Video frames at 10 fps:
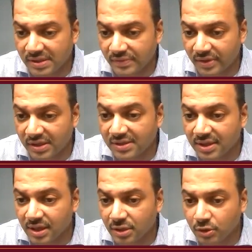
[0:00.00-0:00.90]
are
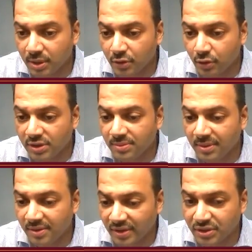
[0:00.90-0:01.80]
witnessing in consumer electronics
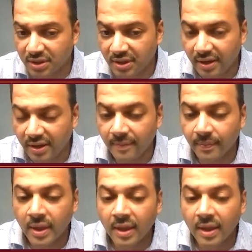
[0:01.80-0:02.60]
manufacturing in India.